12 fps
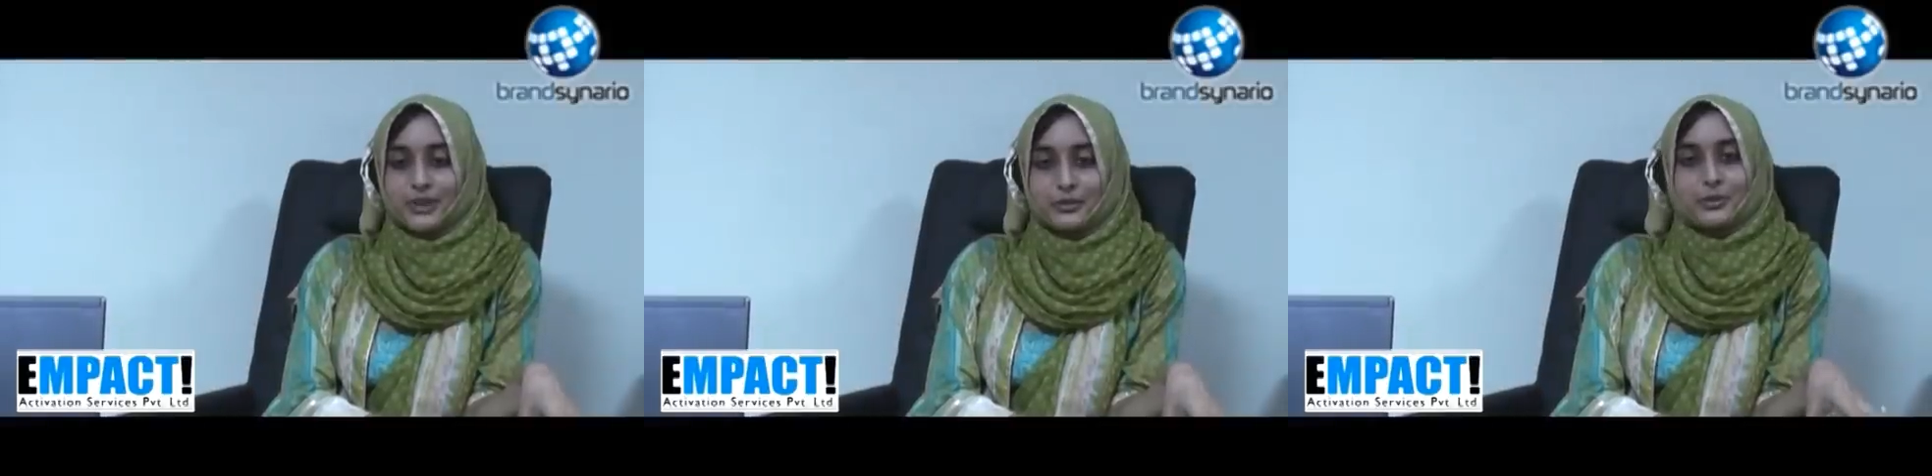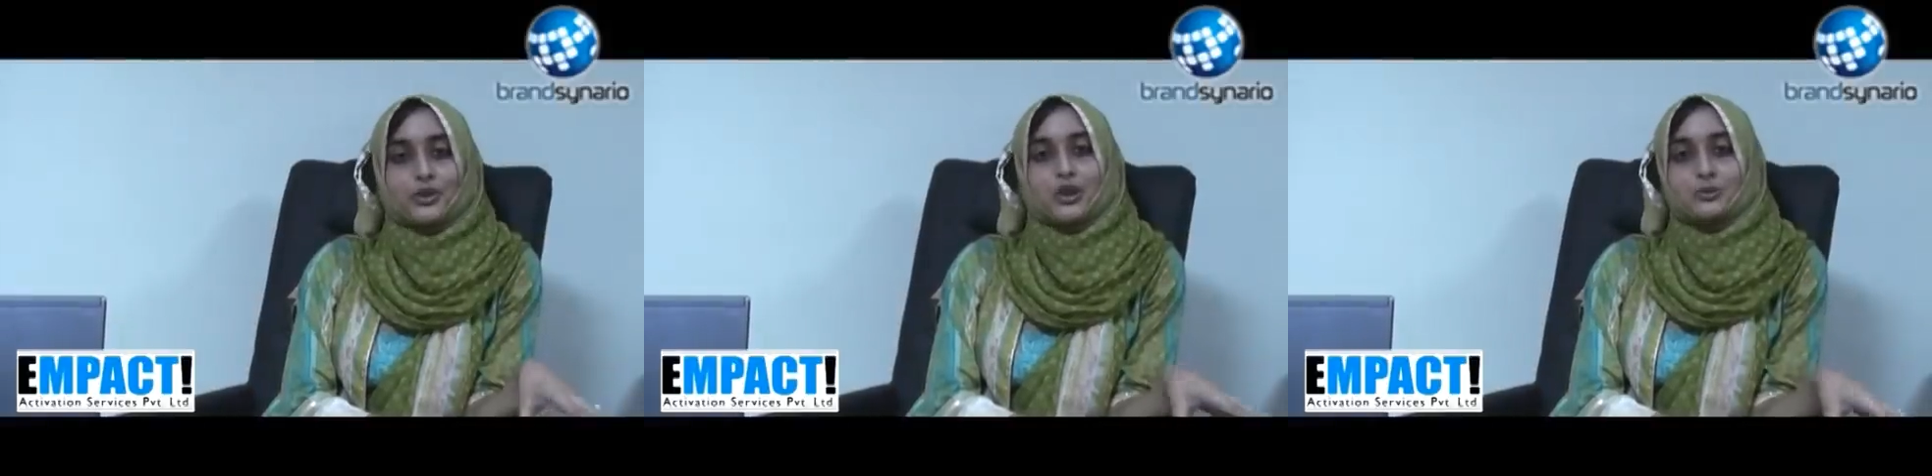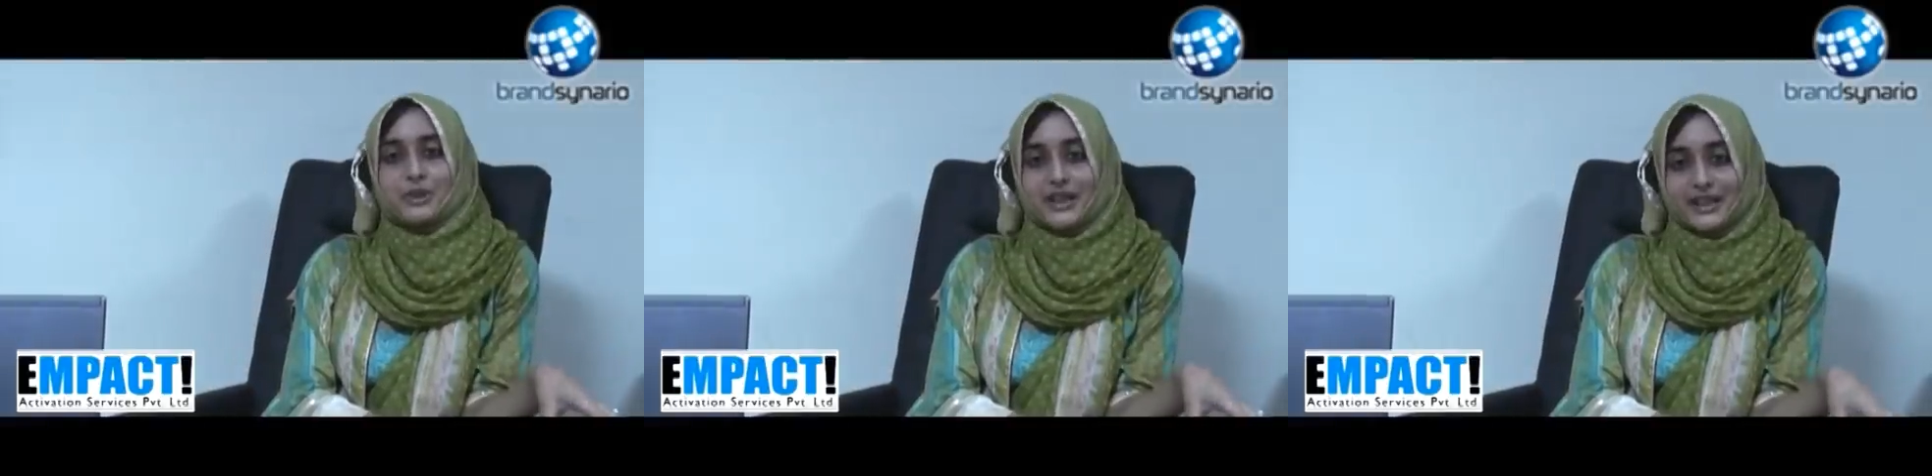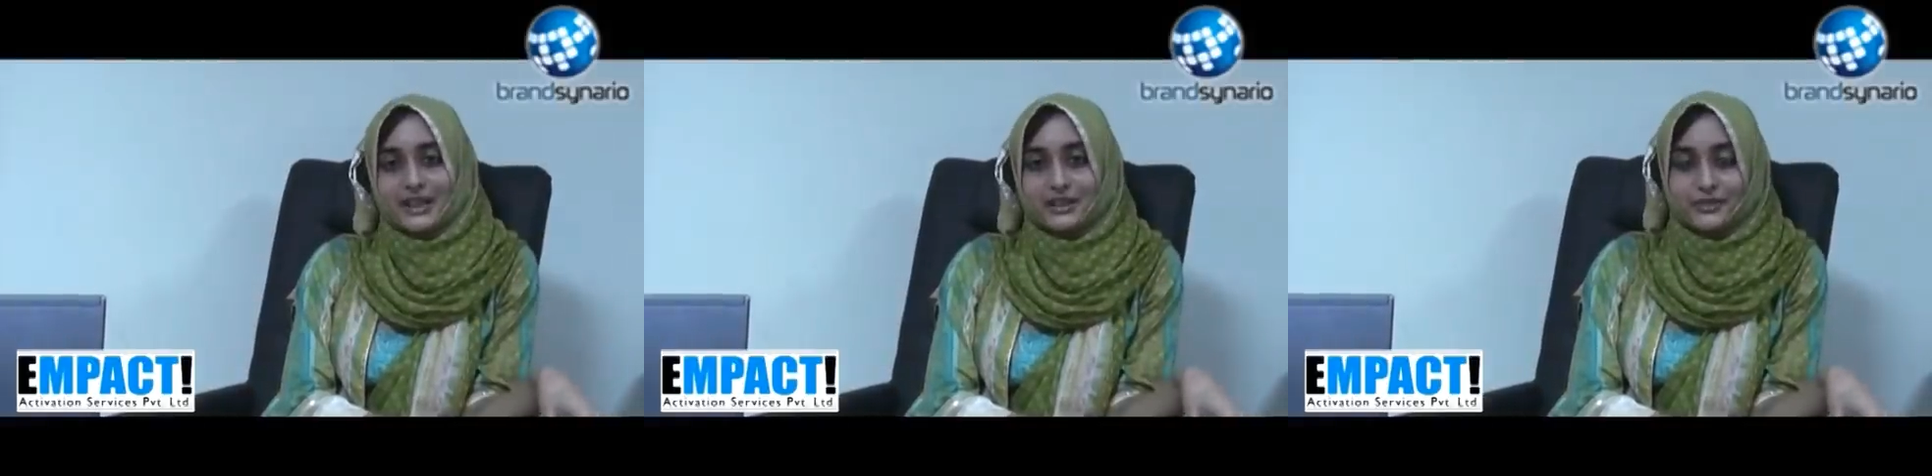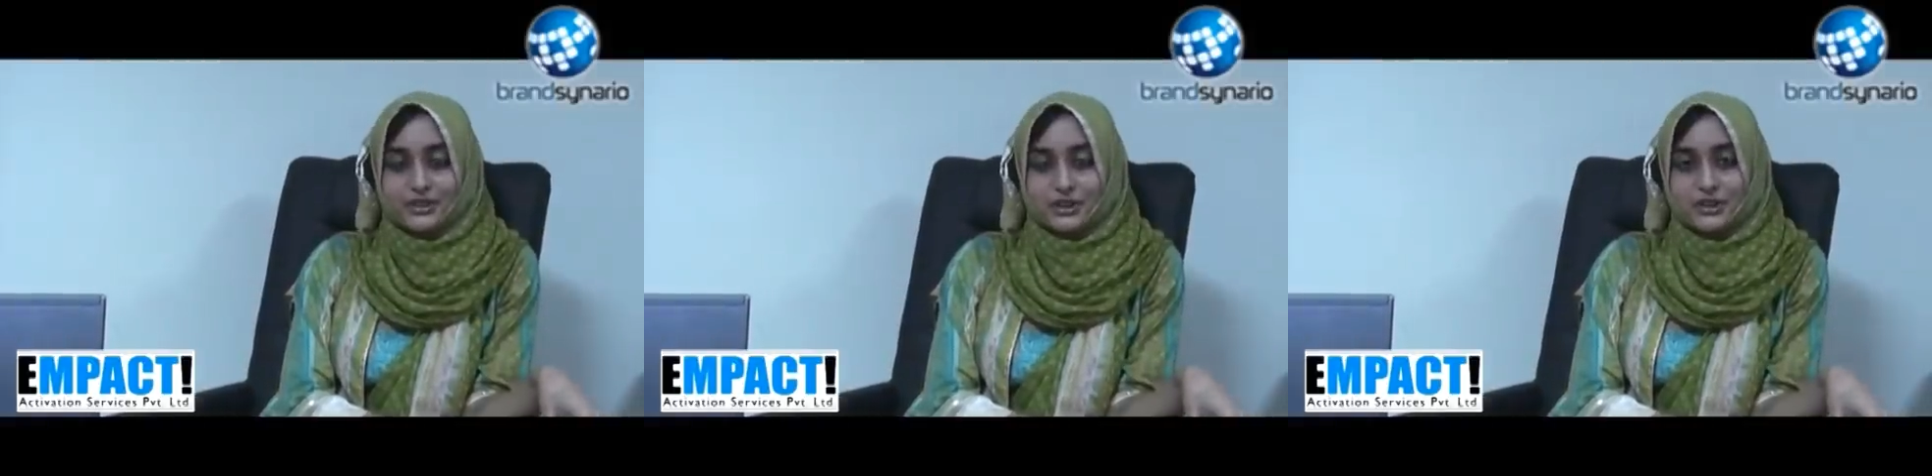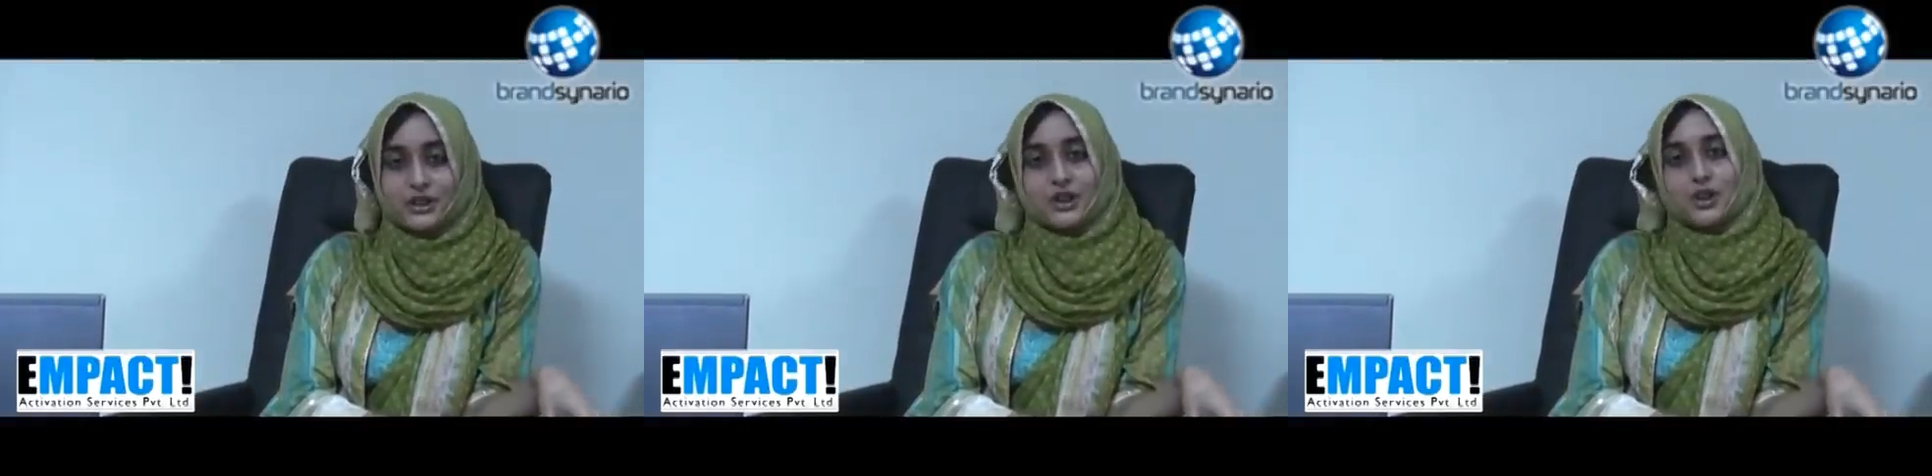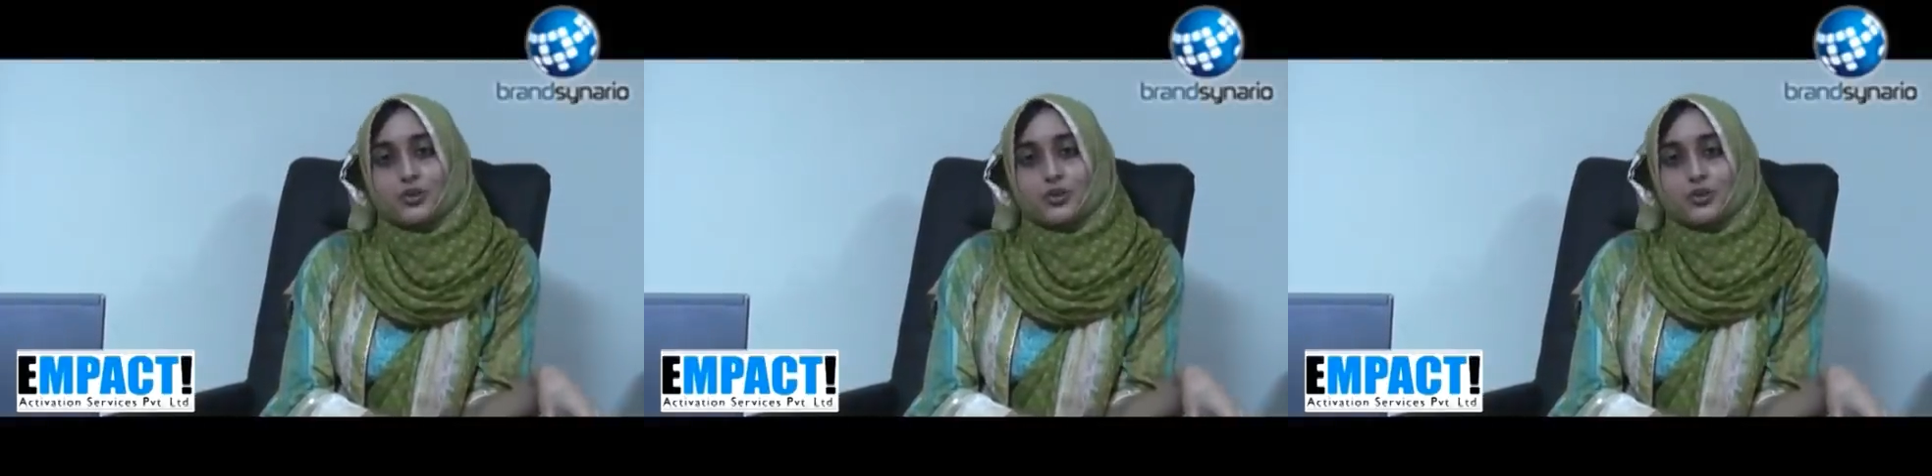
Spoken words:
that we call brand activation,